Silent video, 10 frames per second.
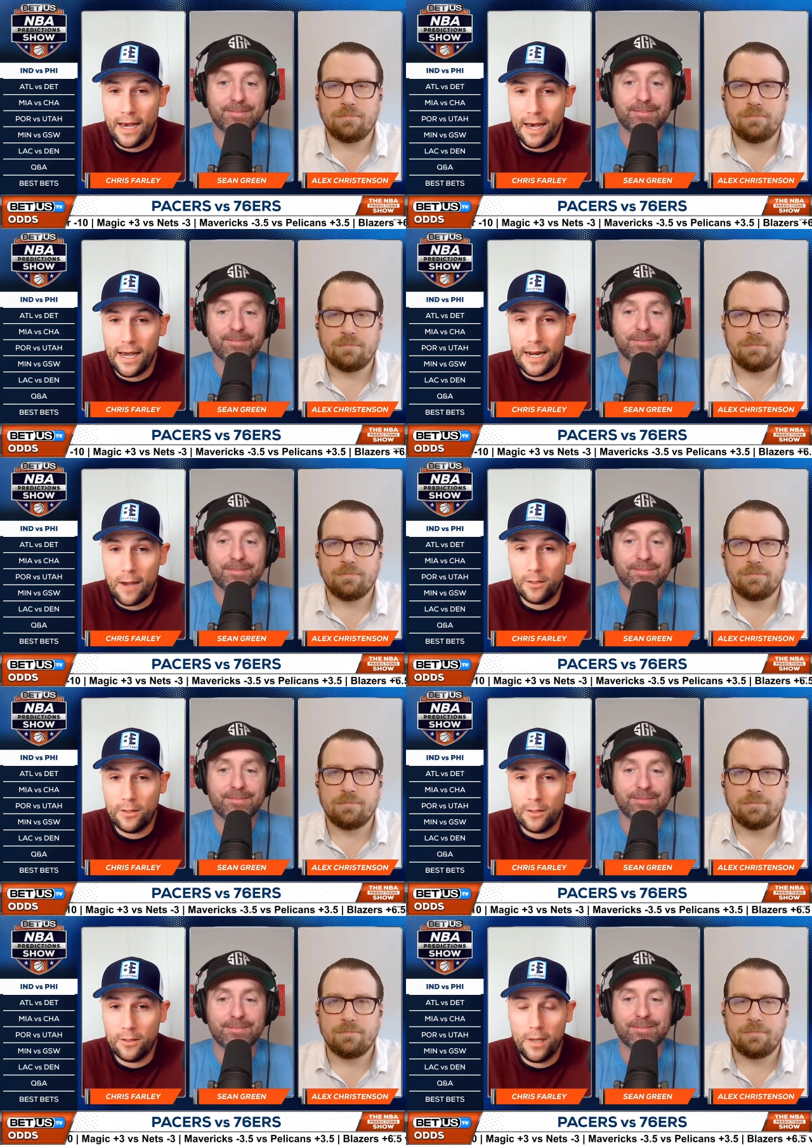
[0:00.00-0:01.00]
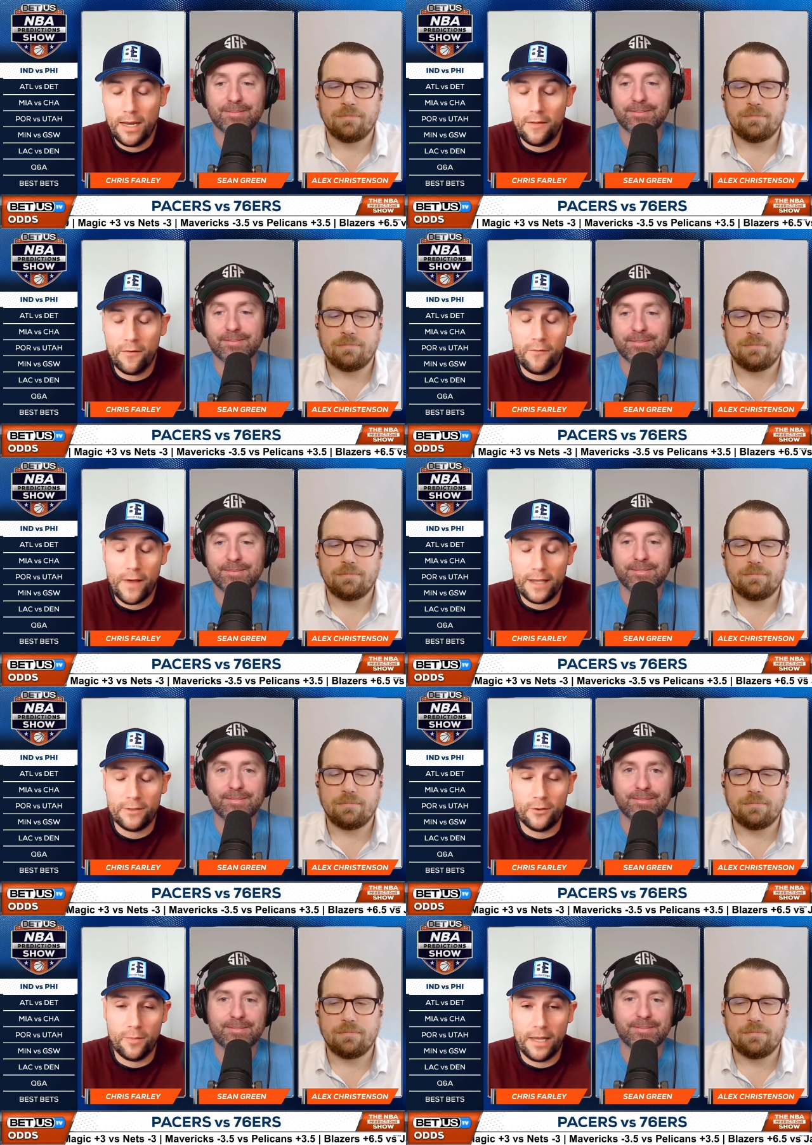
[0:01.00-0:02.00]
Speaker 1: Uh, and I would say it would be an even
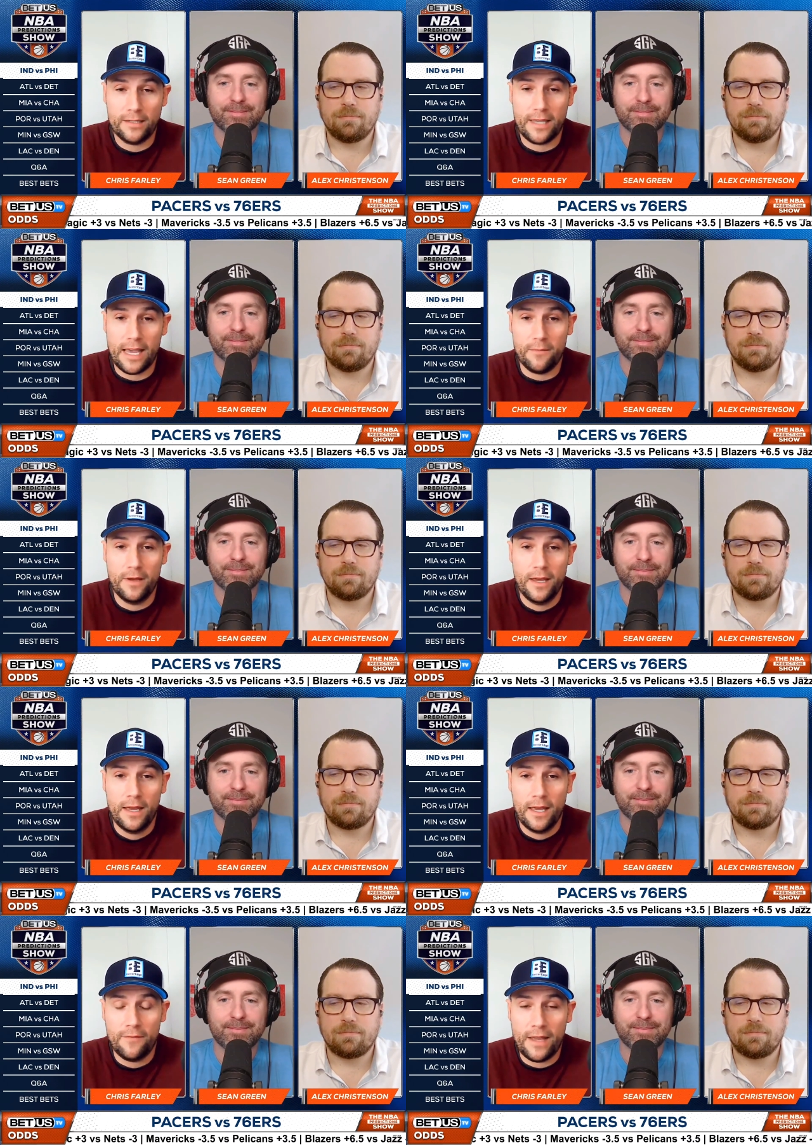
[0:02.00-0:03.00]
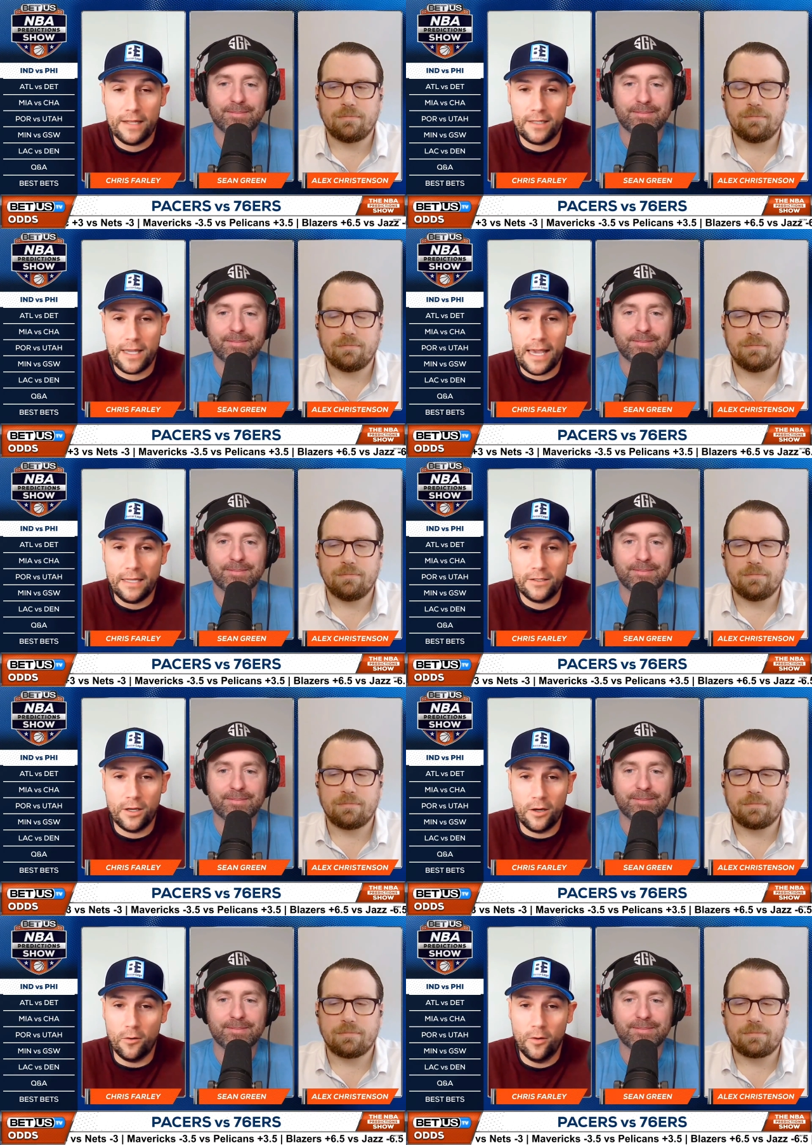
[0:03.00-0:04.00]
faster paced game if that's the case.
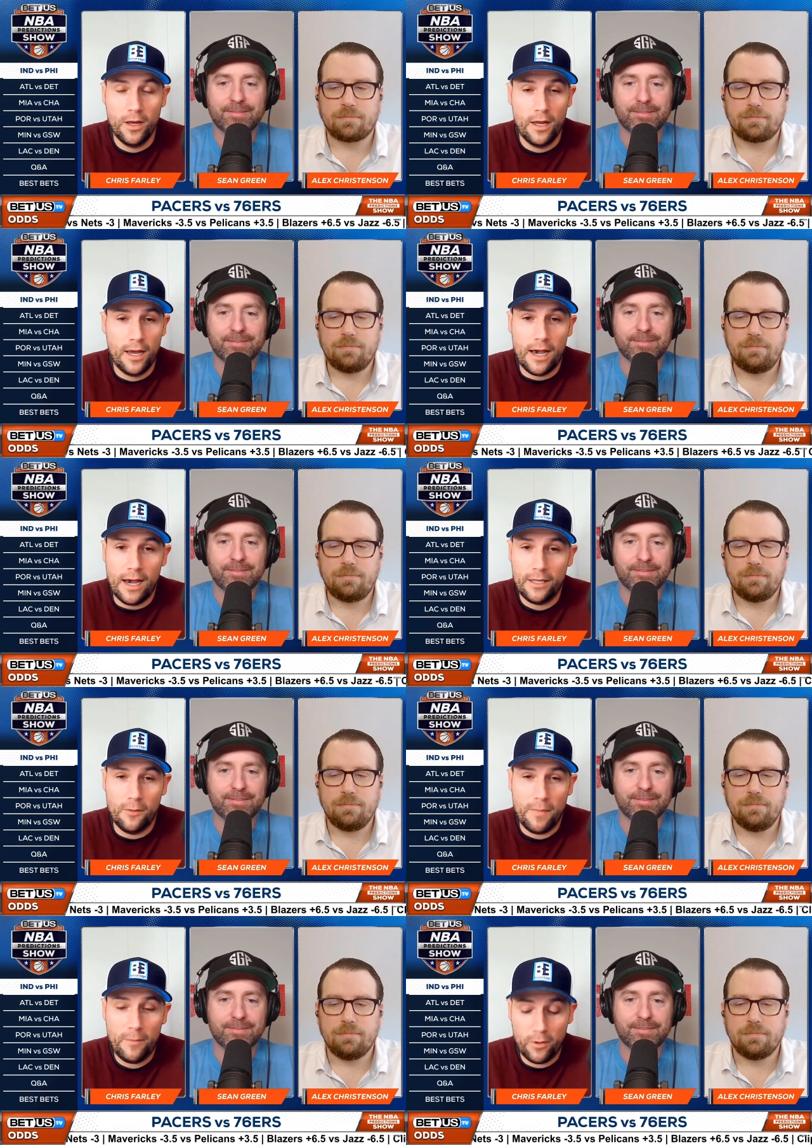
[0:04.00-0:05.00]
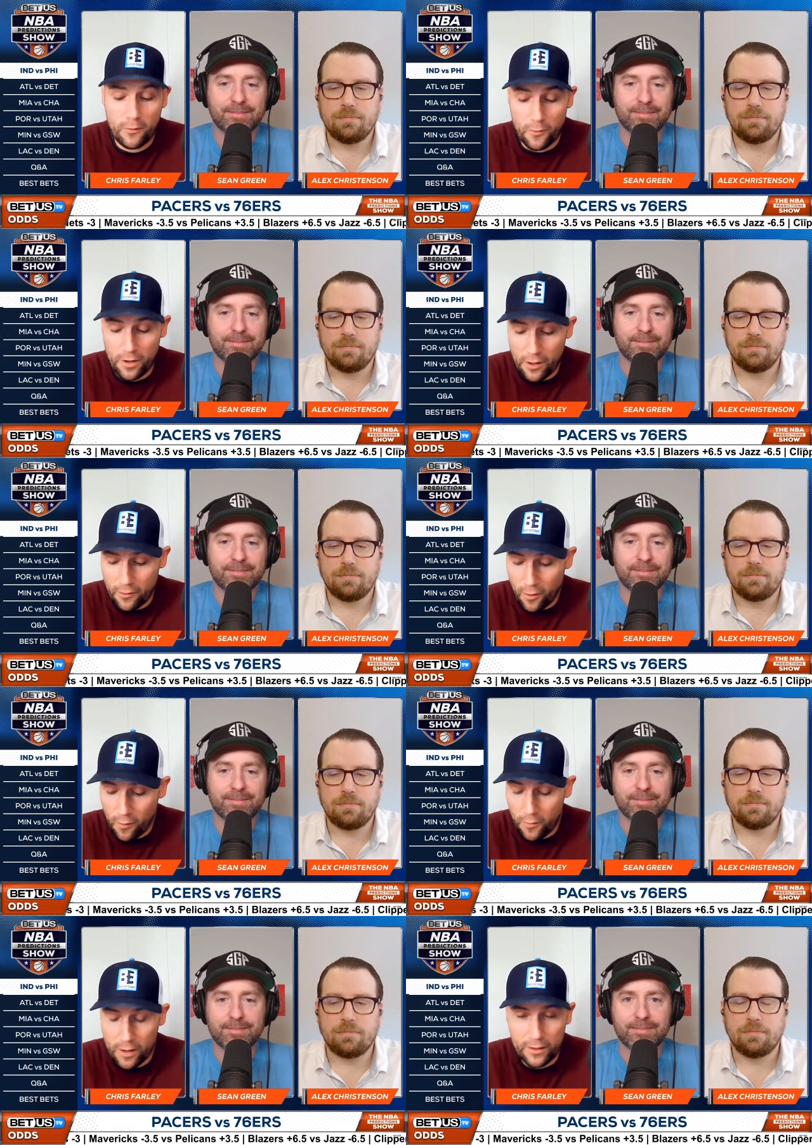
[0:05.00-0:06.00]
So, uh, you know, maybe look for another
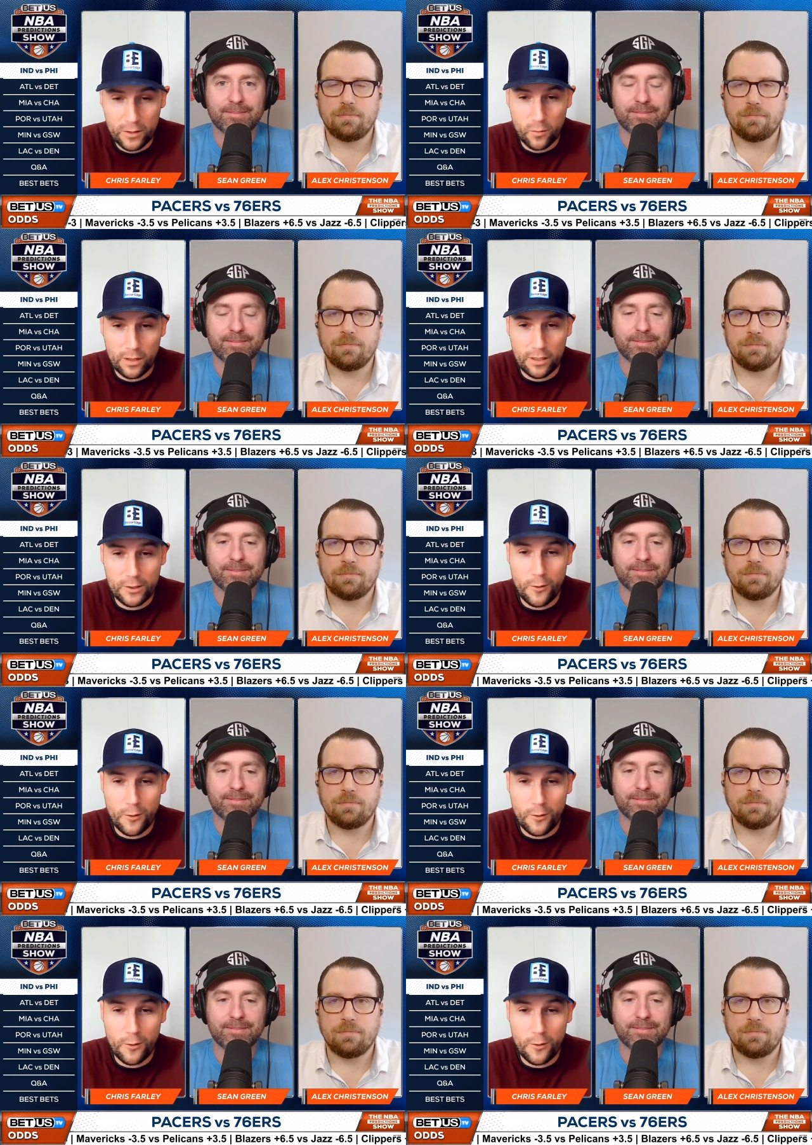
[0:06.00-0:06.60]
over on this one.